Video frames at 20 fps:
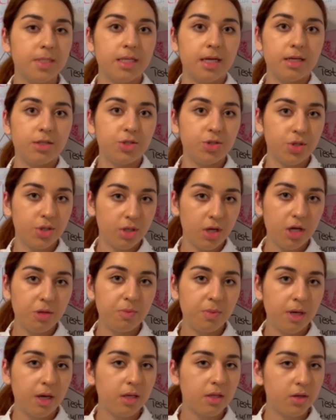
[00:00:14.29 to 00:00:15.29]
that should not
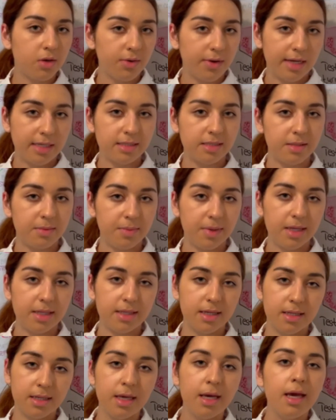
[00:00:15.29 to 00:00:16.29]
be
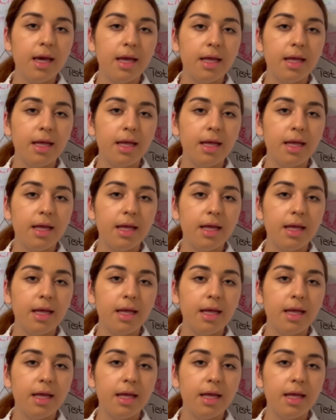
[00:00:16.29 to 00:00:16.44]
underestimated.